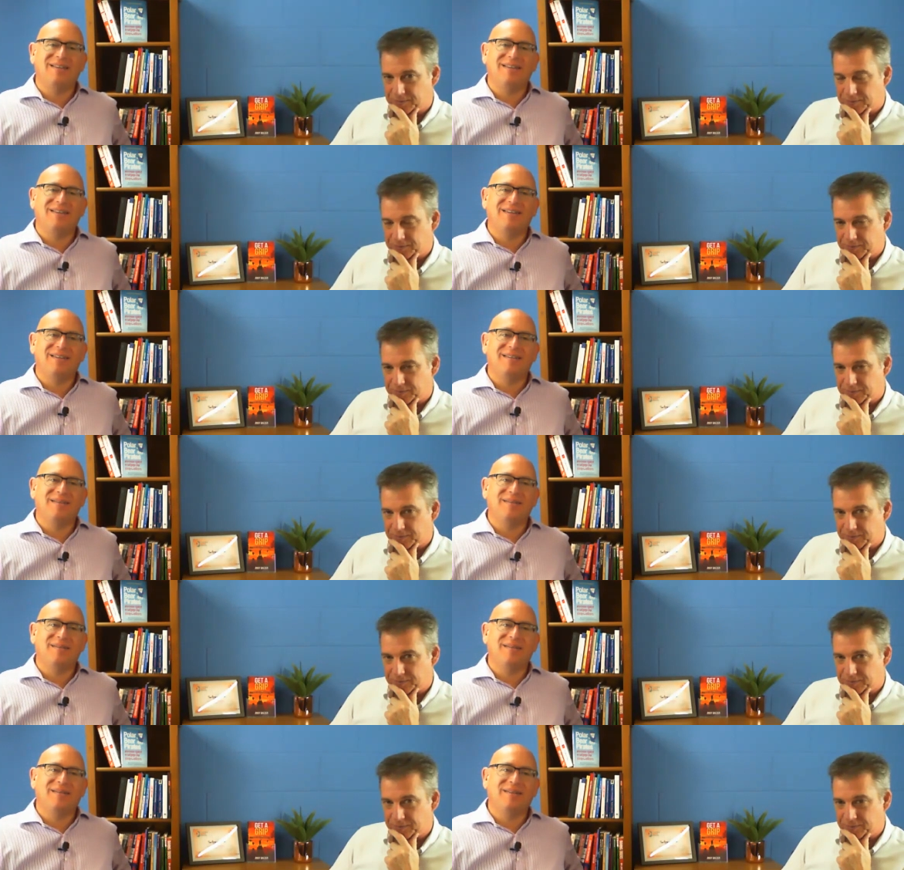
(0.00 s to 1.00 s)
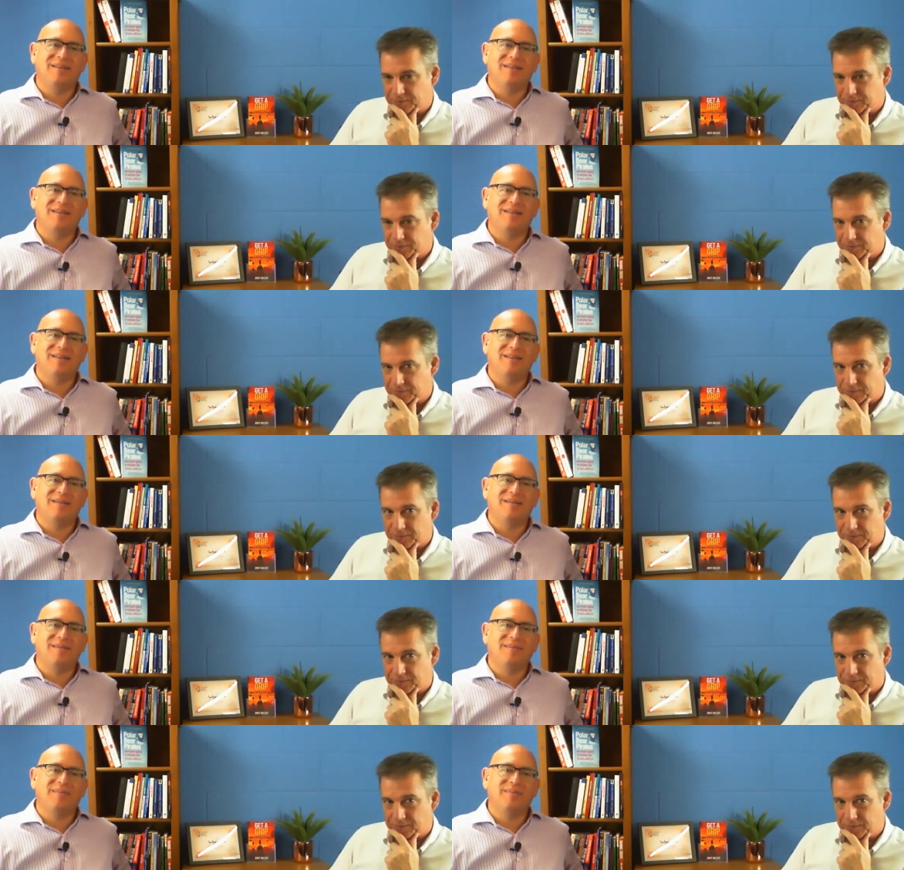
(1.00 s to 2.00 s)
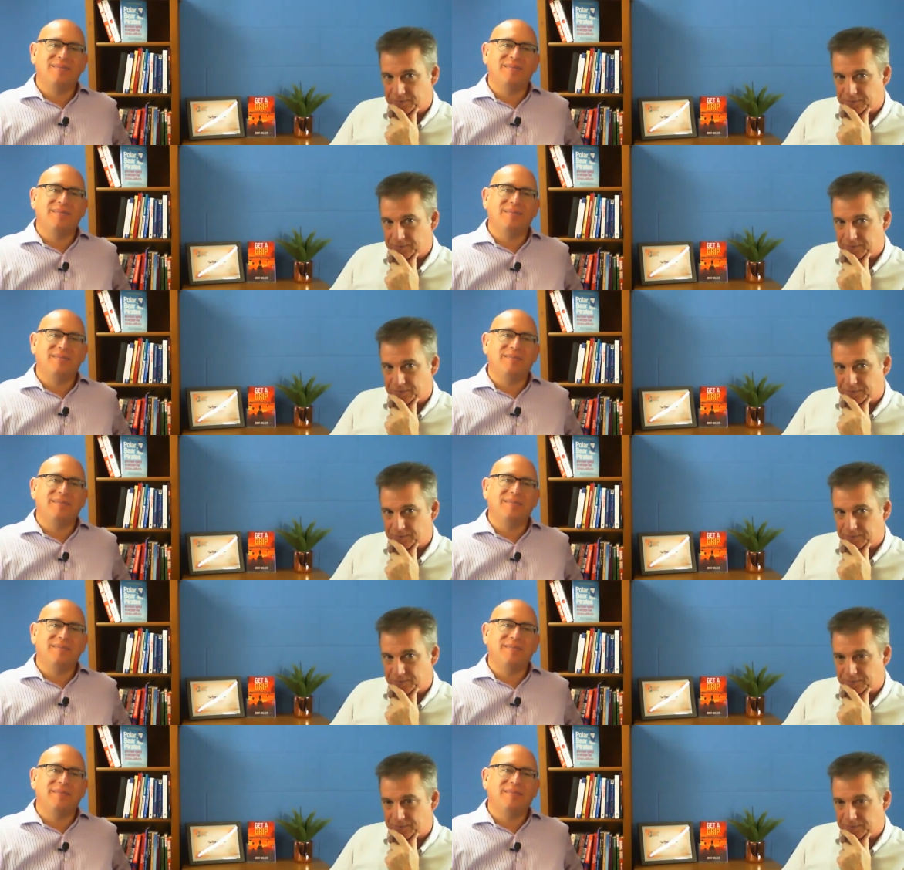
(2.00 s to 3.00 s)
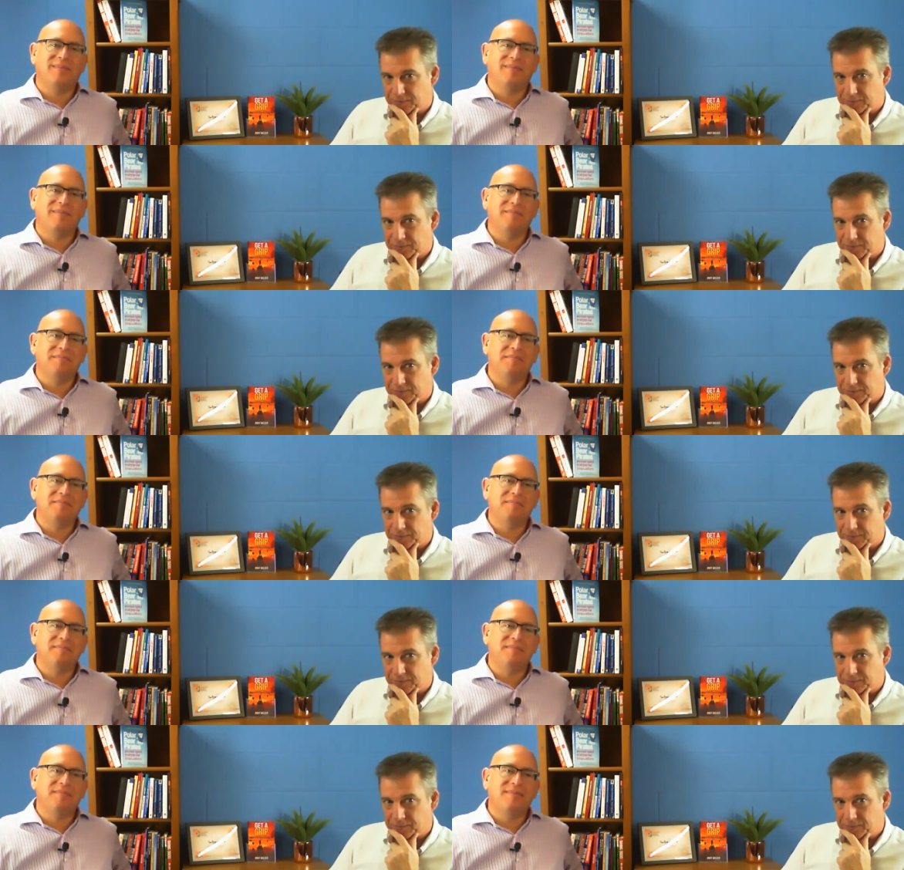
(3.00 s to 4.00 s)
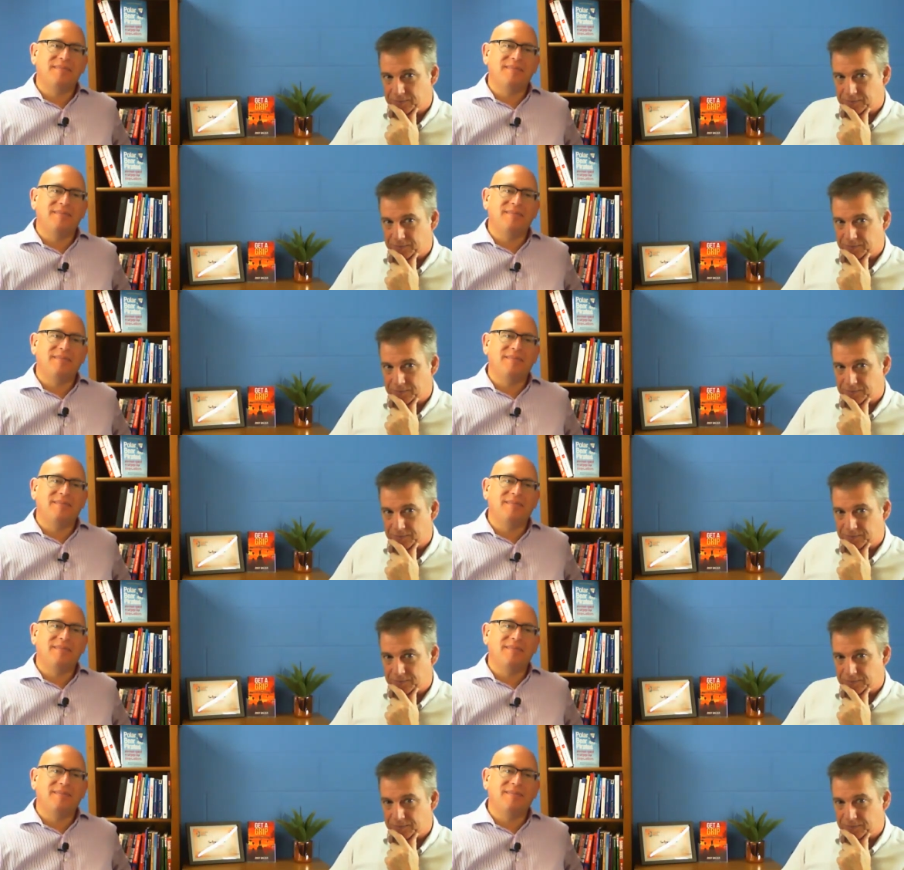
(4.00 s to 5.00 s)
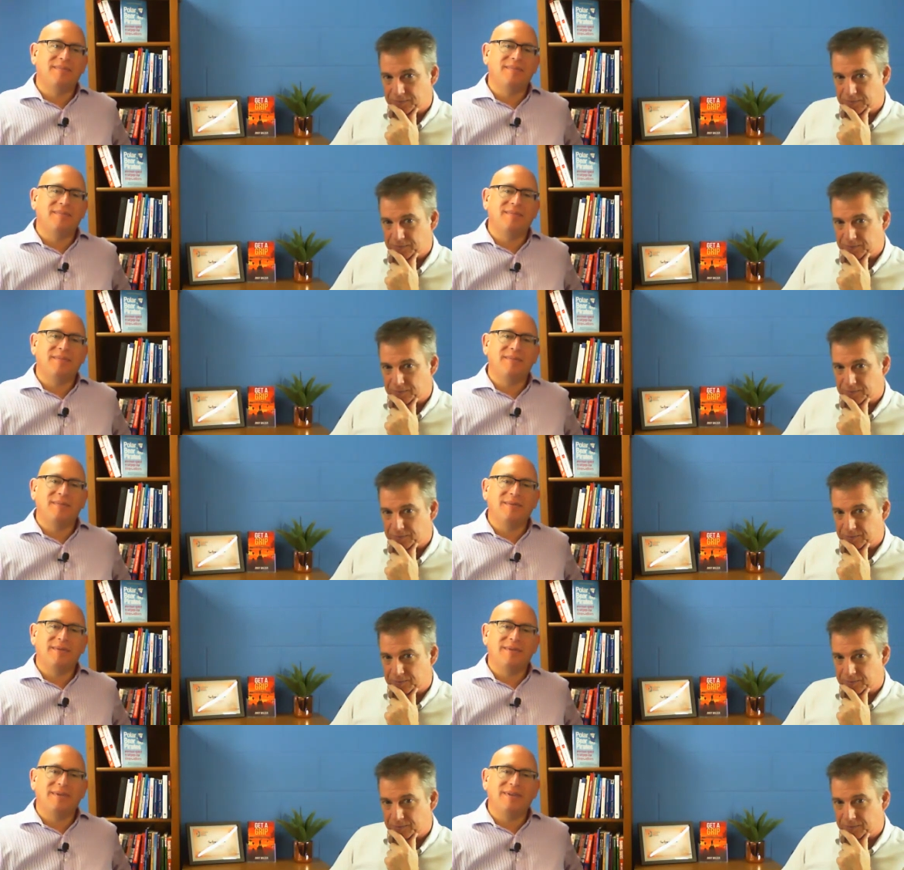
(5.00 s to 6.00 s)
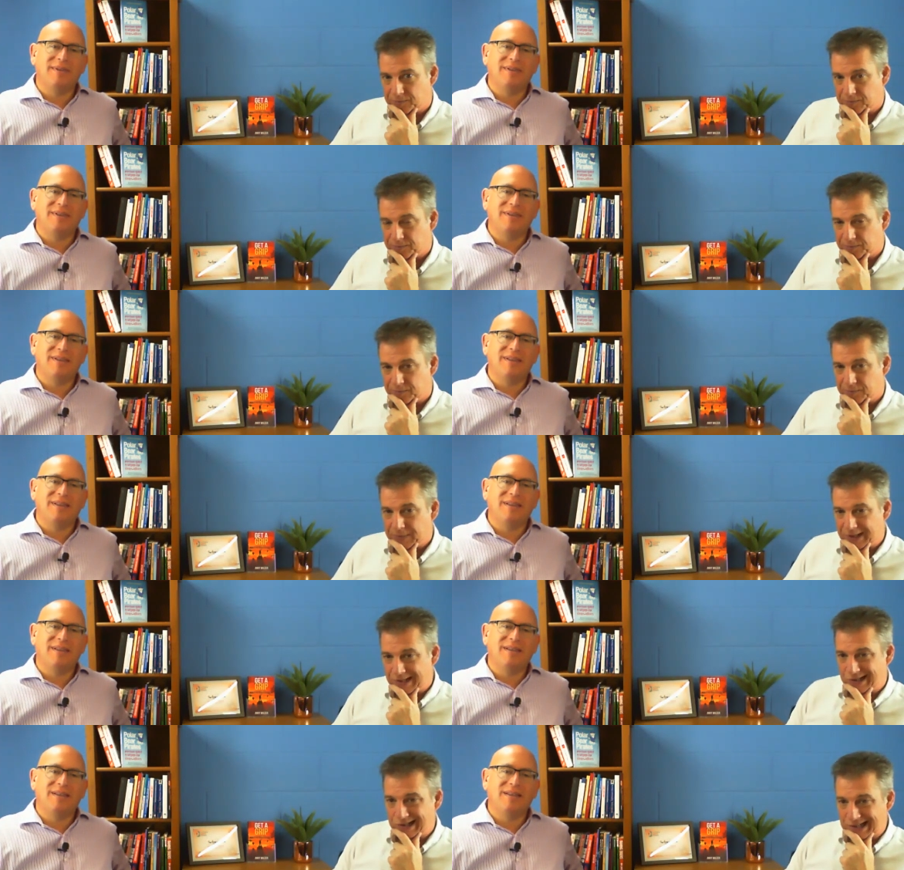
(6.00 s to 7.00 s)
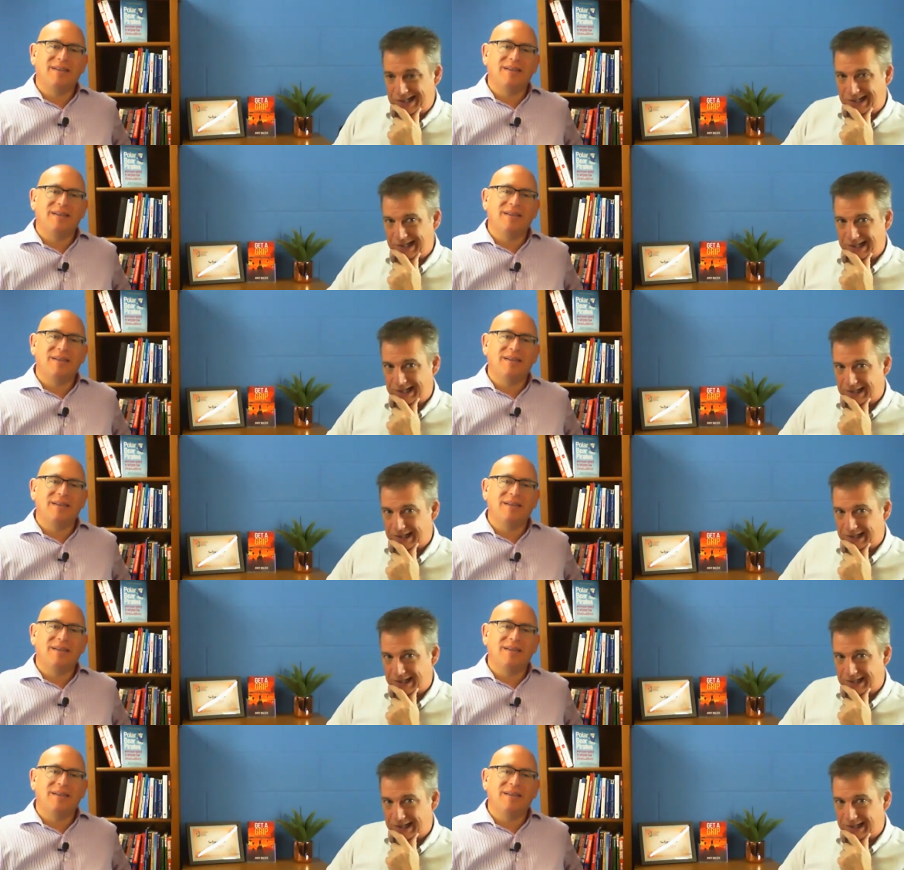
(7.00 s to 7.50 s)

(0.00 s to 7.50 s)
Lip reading: [no speech]